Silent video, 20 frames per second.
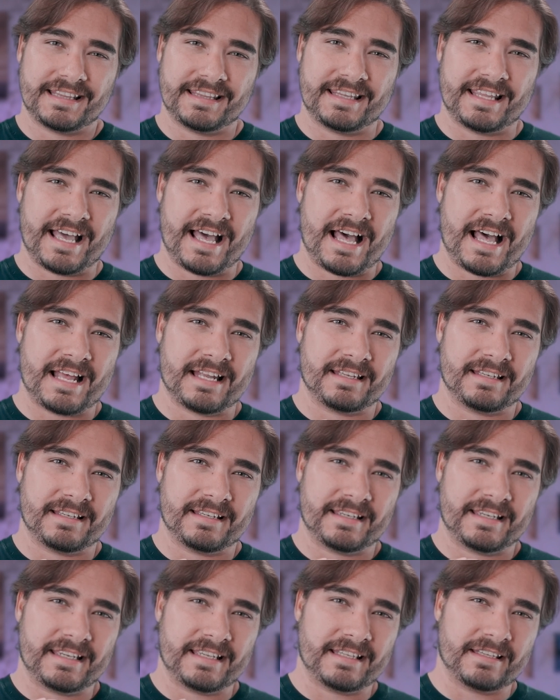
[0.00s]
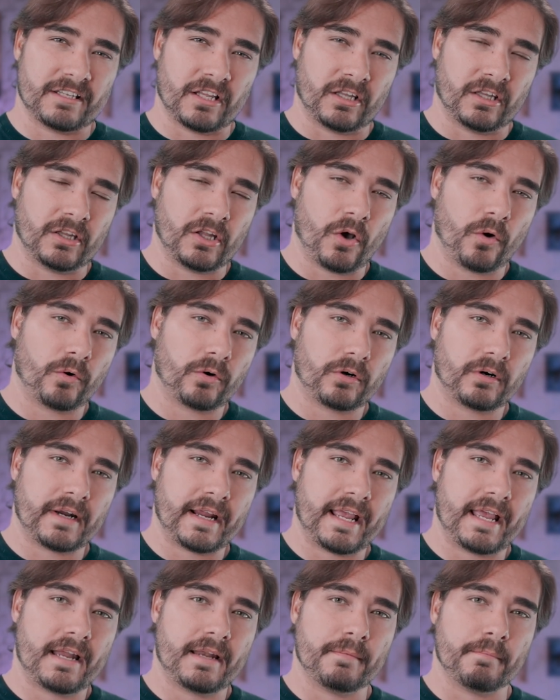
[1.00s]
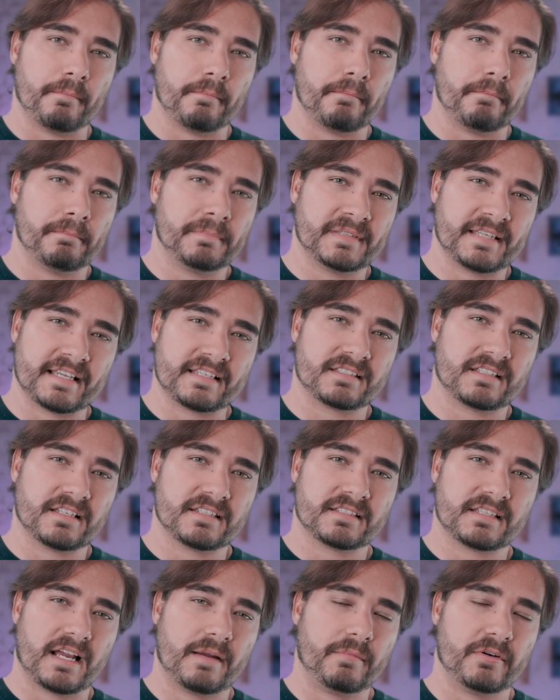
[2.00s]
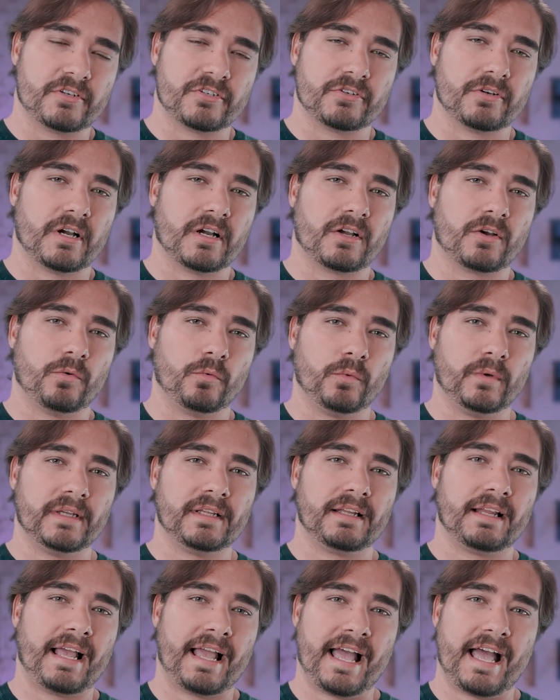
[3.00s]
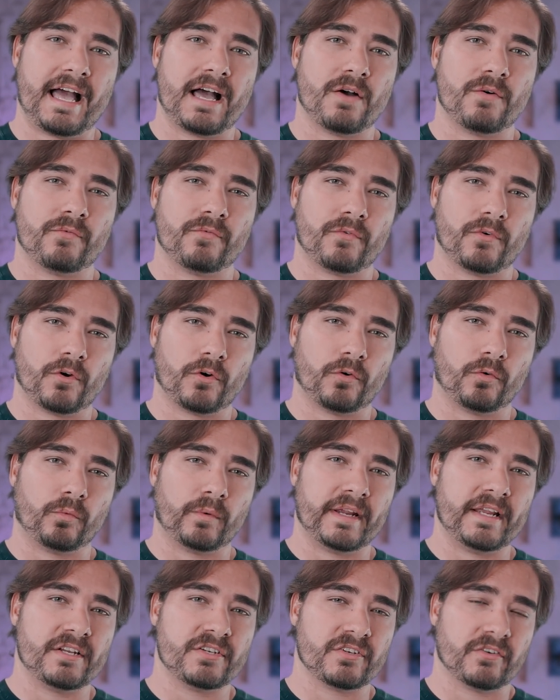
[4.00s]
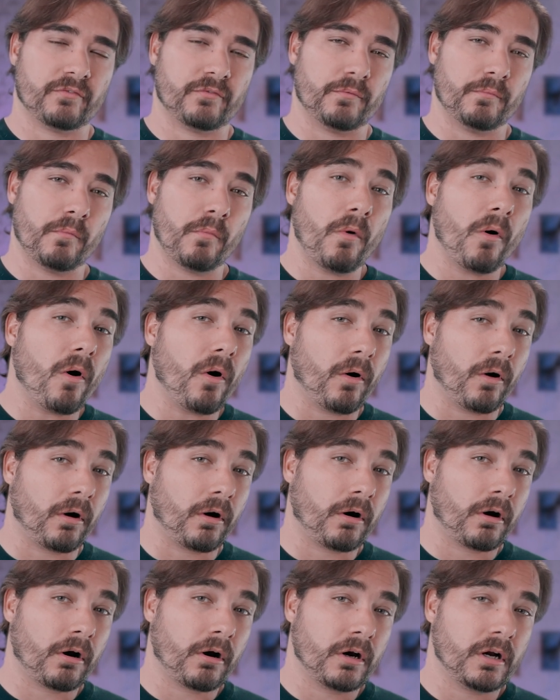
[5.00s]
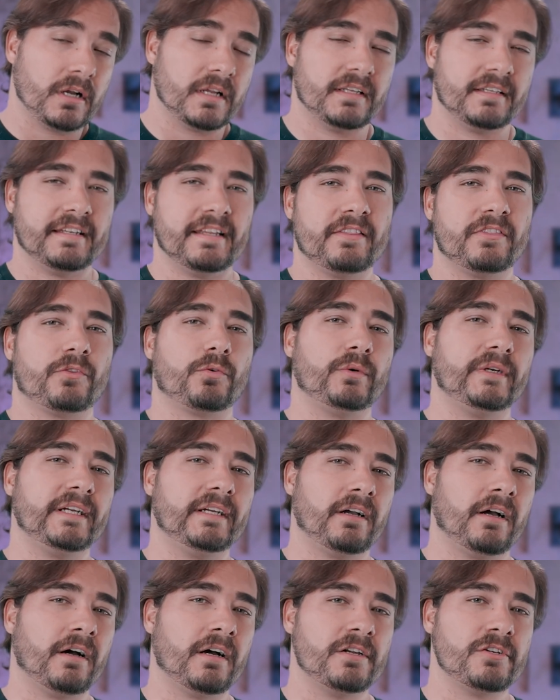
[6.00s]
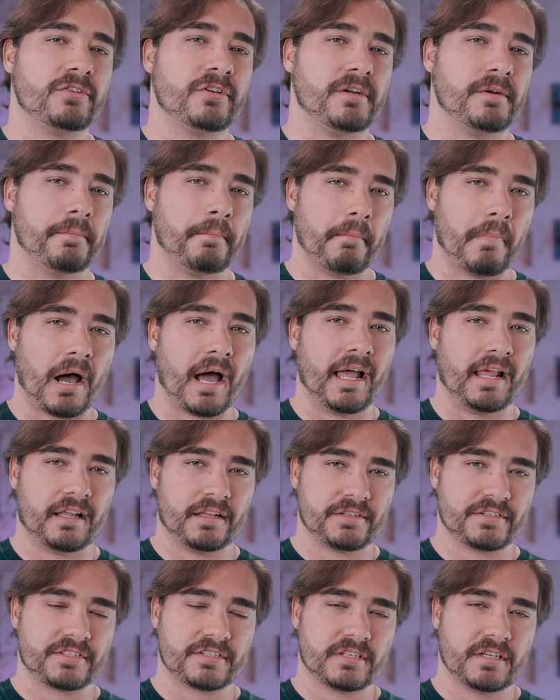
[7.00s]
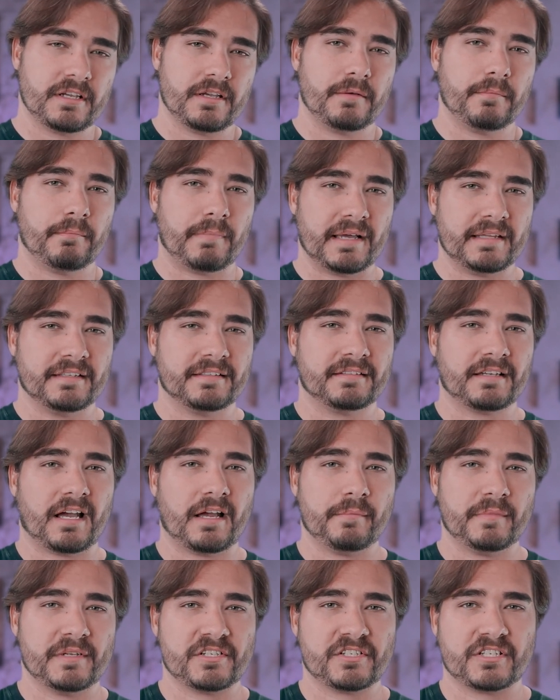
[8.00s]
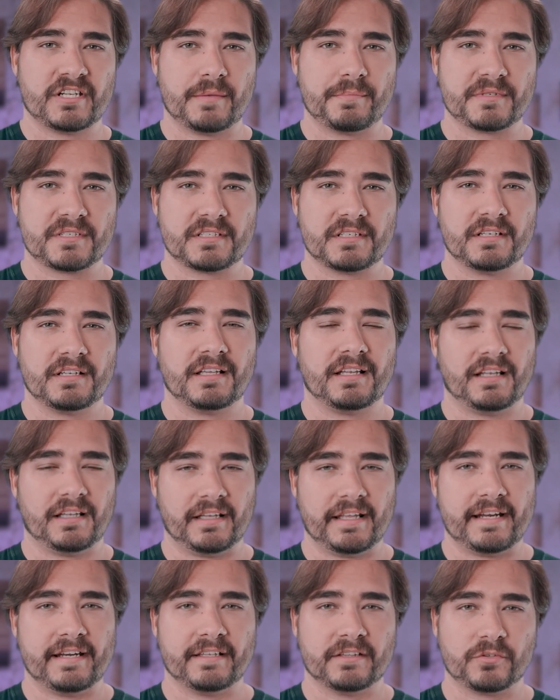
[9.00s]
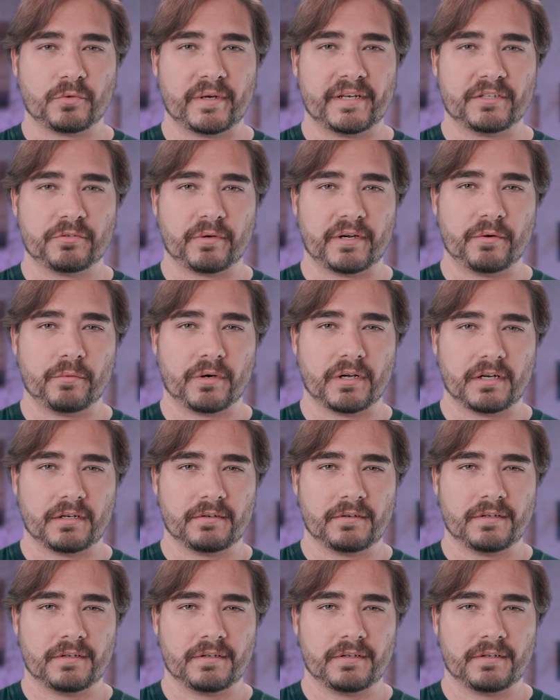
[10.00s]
that the lower end Tesla Cybertruck will have a range of more than 300 miles by the time it ships late in 2021.